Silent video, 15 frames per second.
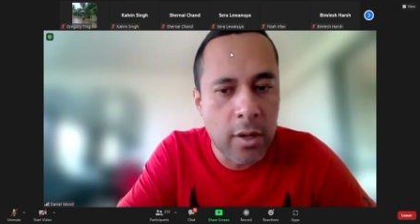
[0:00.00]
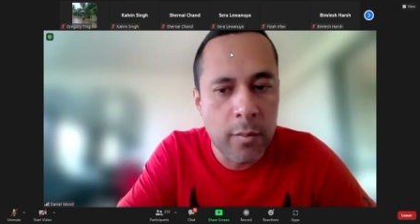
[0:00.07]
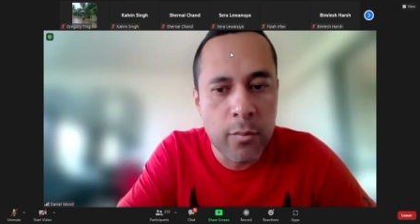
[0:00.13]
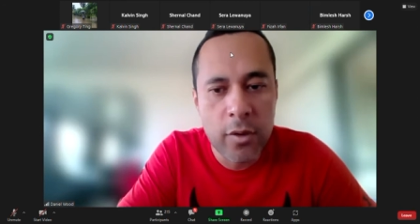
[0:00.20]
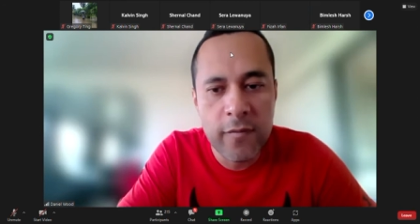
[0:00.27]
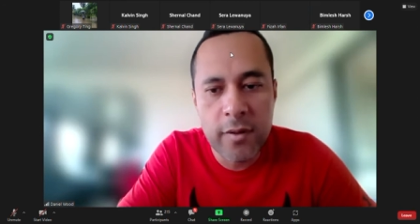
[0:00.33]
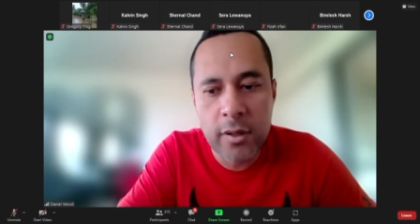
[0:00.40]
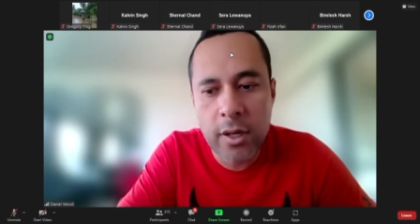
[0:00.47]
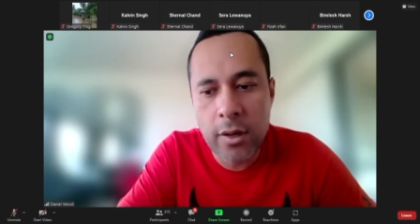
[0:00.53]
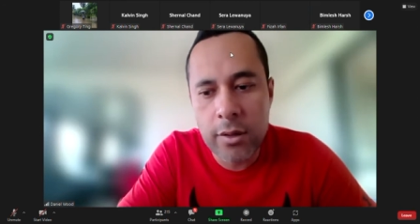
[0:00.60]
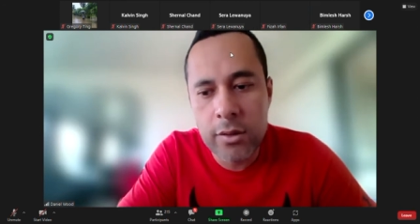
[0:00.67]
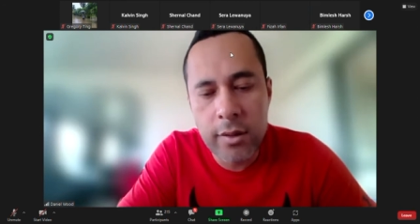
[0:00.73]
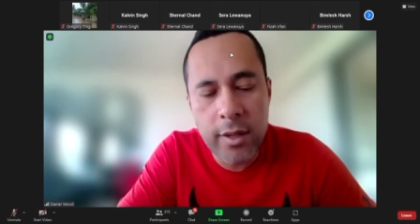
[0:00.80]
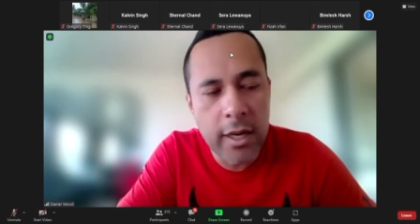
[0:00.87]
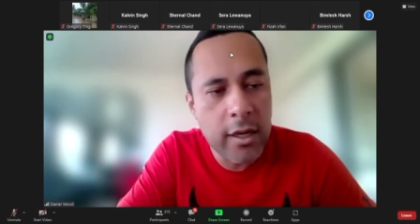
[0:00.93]
move and go and
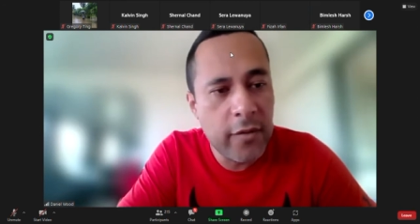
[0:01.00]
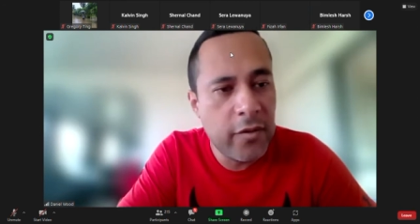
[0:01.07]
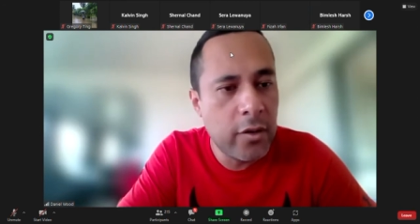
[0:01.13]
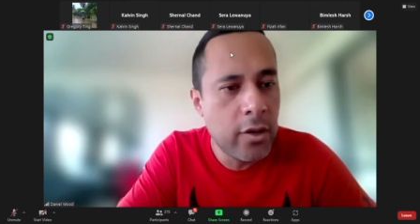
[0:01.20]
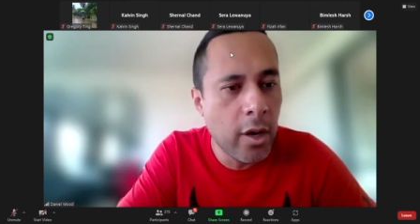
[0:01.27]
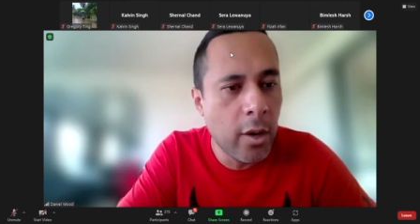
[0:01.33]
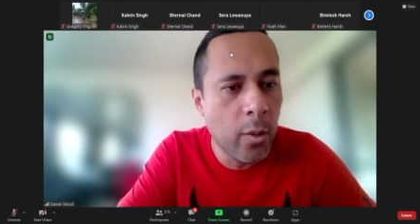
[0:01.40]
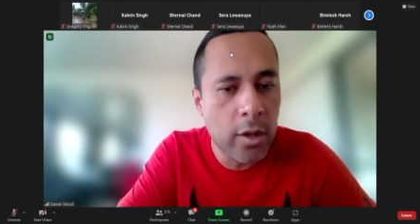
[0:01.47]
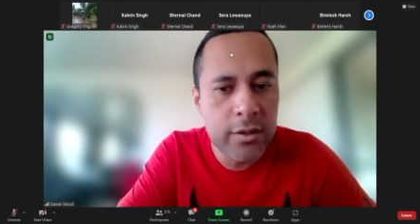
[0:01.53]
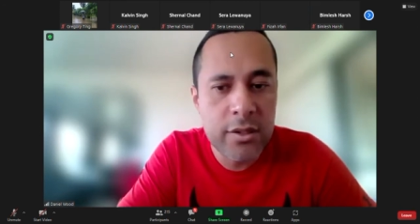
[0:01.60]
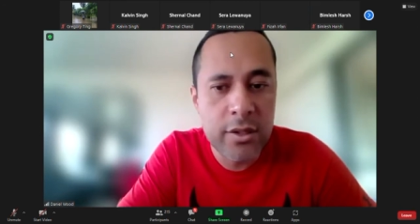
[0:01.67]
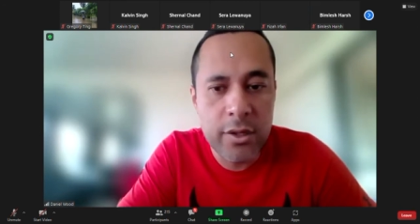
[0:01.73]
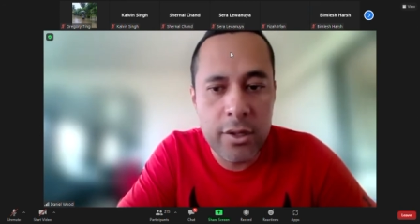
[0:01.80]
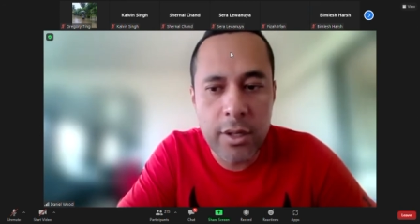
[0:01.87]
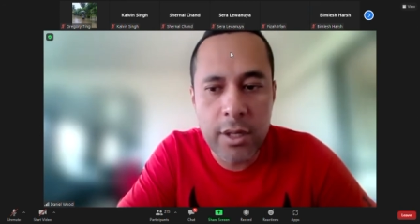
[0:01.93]
do that. If you don't want
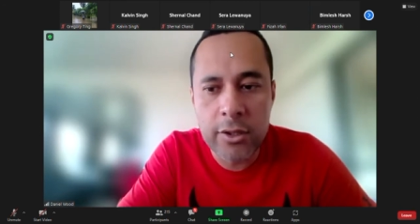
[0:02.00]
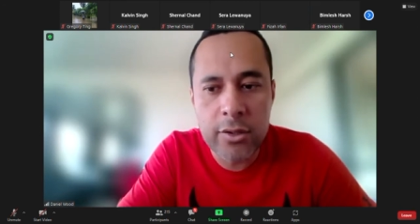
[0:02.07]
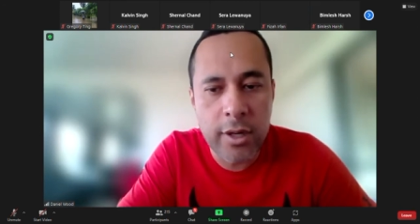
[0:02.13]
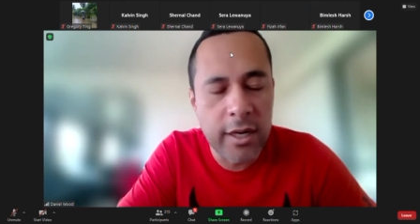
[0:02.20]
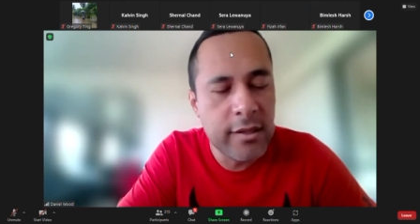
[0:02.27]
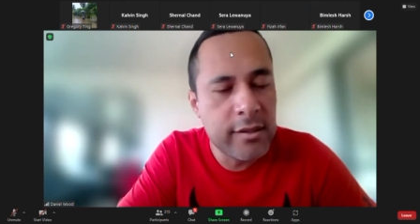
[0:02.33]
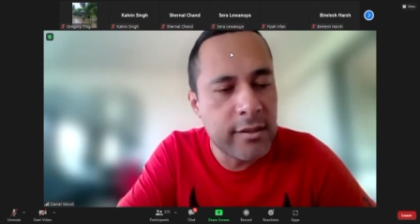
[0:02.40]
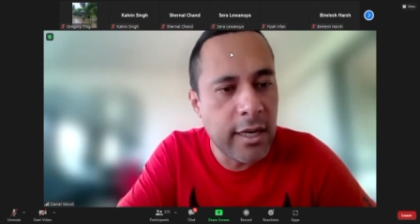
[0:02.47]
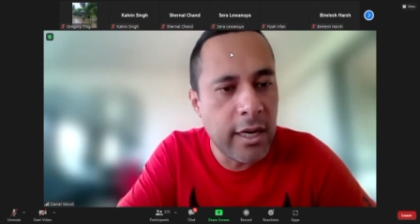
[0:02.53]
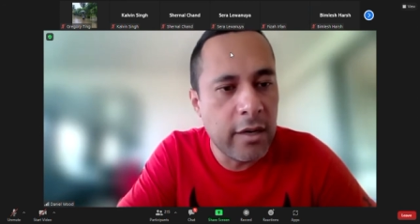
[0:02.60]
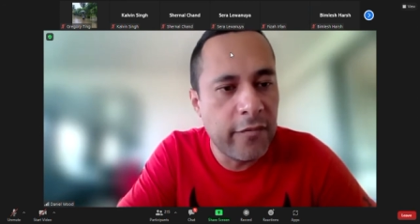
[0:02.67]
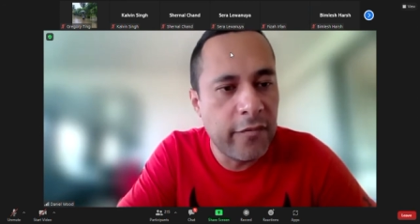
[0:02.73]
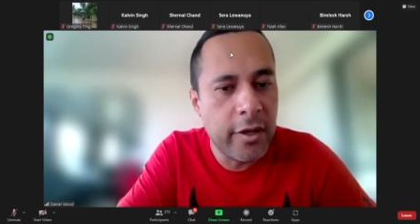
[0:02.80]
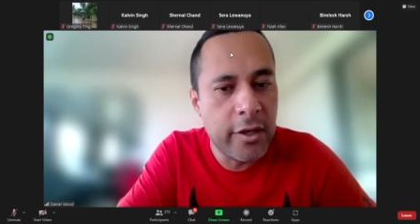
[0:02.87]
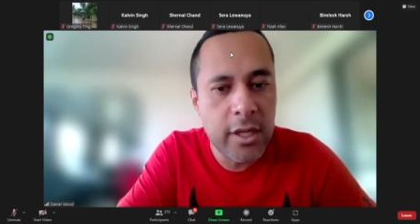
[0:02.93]
to, you can try and stay in
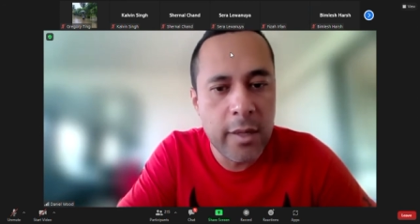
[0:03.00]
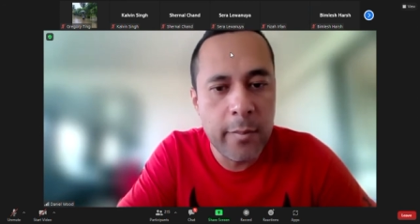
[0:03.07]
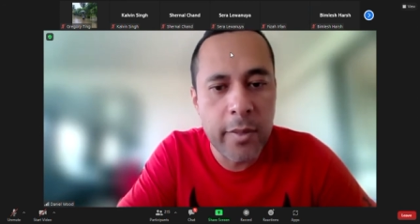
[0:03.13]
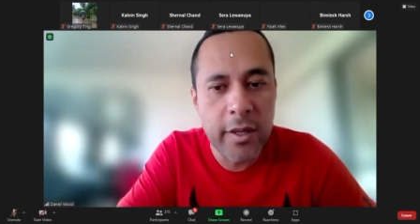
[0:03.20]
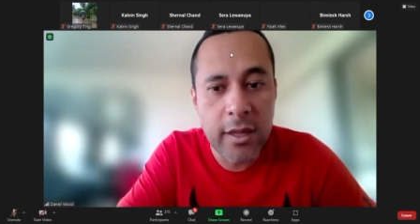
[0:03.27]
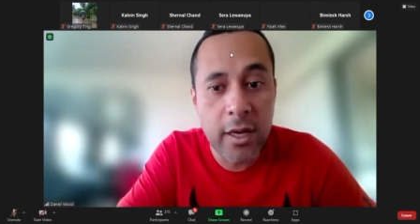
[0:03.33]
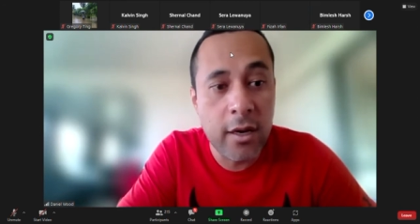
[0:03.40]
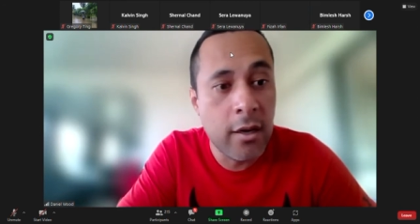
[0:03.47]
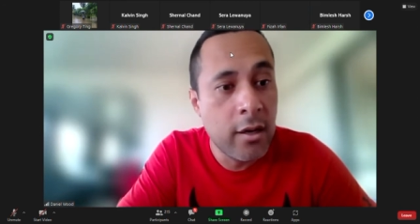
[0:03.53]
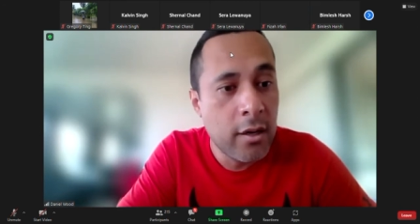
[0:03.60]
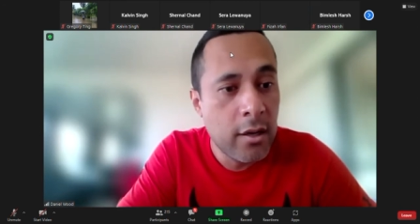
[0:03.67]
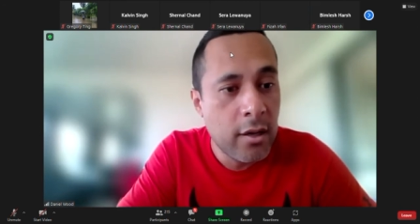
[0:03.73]
Fiji, but then